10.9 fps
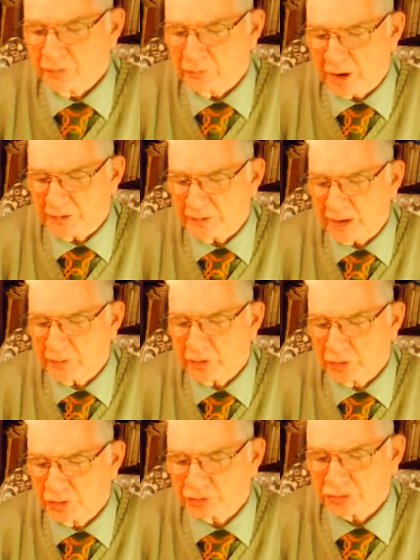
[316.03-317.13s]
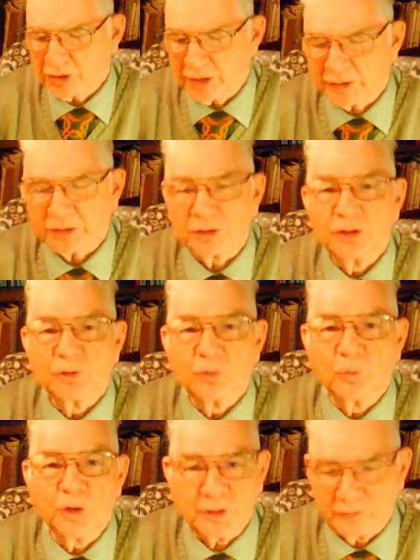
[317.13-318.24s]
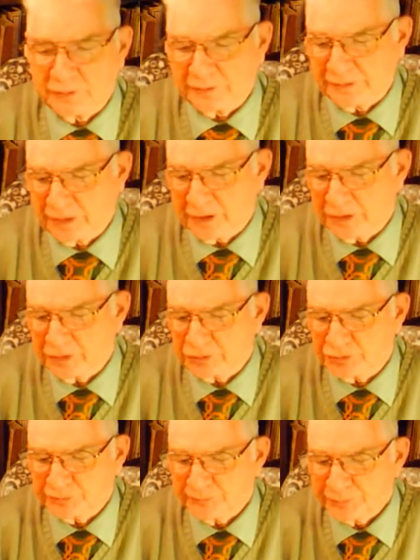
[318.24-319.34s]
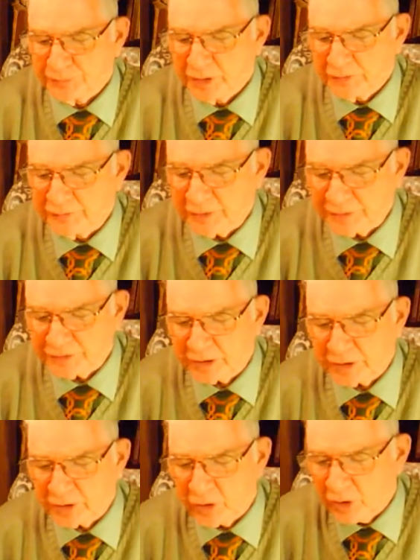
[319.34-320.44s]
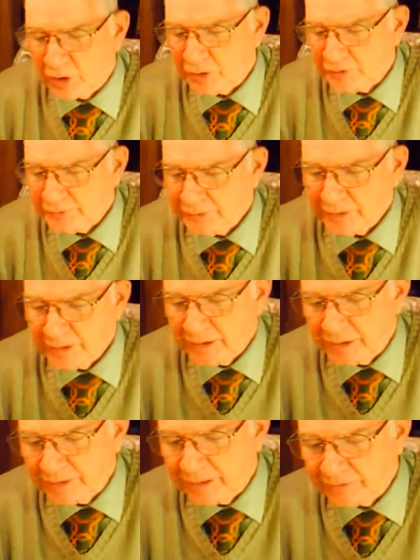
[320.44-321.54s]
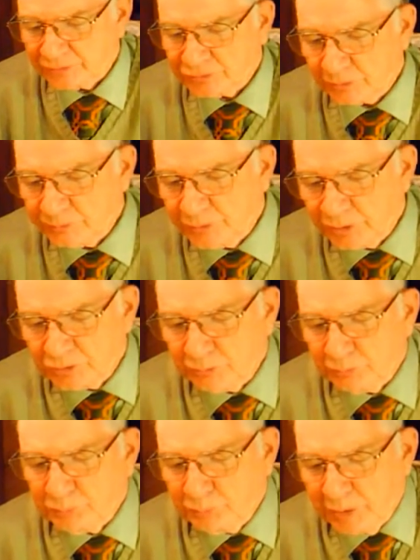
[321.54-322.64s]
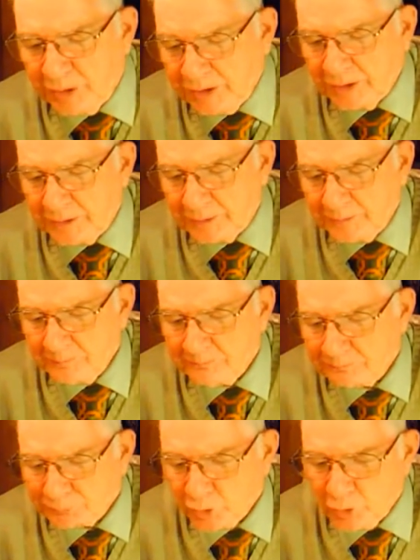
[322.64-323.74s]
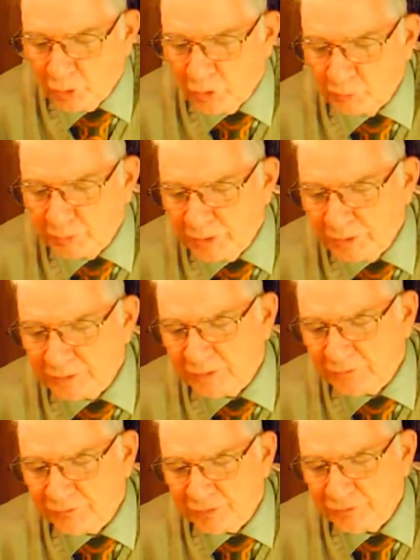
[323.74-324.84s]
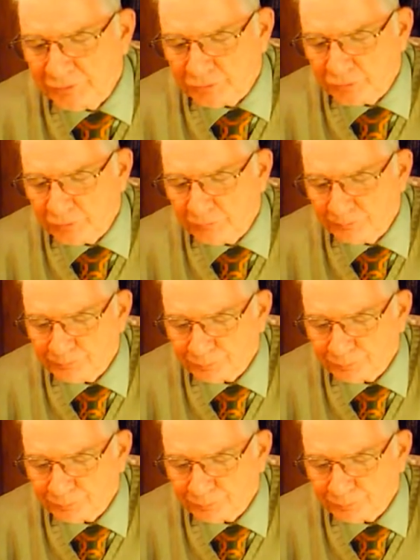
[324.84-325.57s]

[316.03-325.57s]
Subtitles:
Right now it looks like we are in the age. They take heart and have something to pin their faith to.